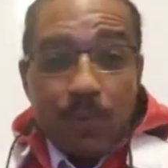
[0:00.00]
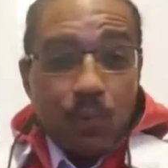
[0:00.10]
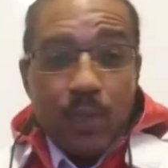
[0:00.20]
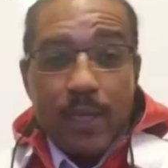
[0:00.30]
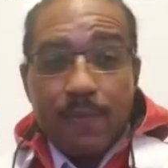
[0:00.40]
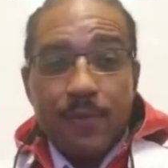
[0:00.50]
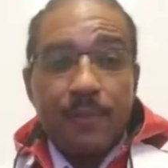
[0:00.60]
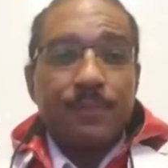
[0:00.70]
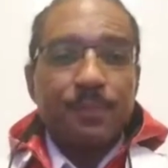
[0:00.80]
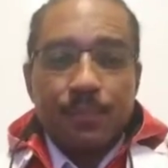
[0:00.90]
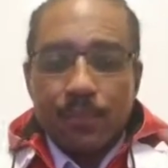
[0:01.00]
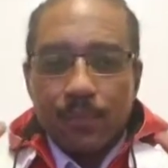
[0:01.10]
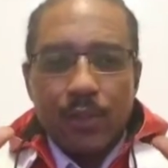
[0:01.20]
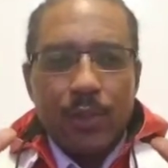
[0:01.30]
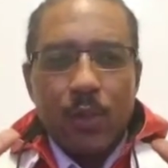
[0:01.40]
whatever,
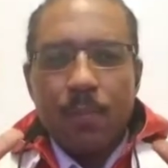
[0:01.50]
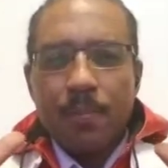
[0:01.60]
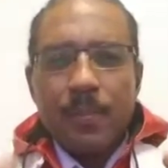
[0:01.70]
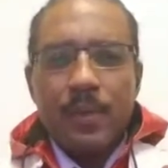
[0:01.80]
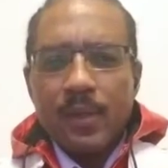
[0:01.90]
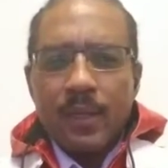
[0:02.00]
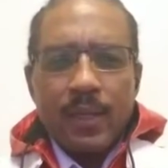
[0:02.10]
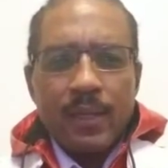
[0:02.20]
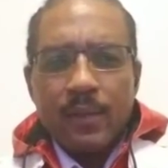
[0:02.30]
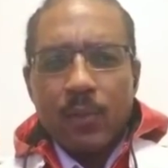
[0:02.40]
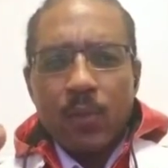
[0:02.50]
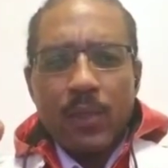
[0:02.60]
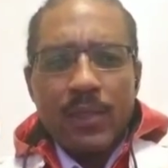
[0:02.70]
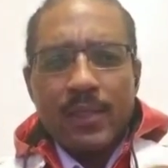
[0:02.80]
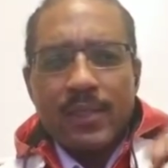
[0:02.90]
you know, hitting them with
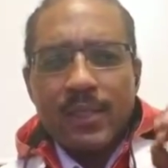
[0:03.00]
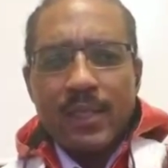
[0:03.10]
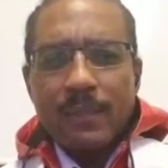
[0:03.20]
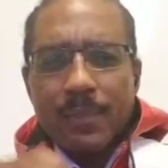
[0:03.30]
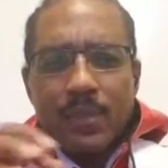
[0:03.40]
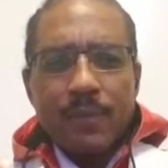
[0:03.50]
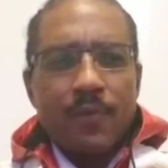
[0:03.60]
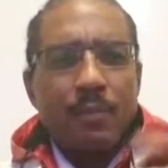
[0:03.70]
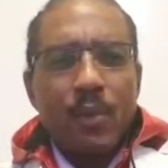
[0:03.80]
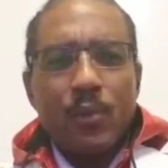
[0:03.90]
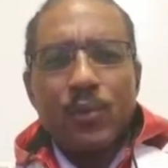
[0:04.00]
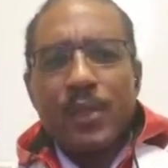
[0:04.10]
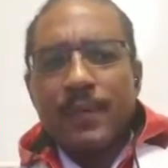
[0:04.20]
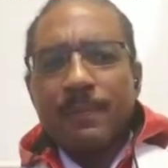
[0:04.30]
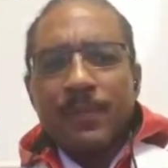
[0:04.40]
little snippets of your
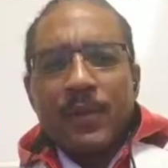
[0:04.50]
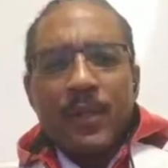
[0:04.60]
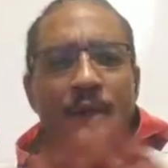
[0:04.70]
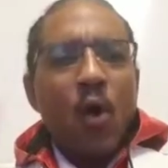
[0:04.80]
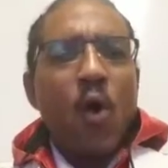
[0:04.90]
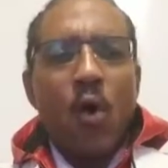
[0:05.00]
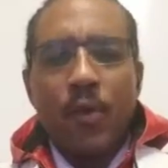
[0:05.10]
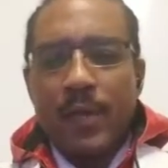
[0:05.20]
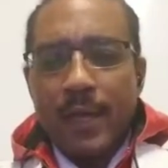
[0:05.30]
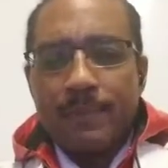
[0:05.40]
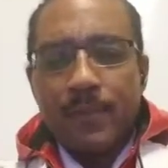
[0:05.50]
music and all that.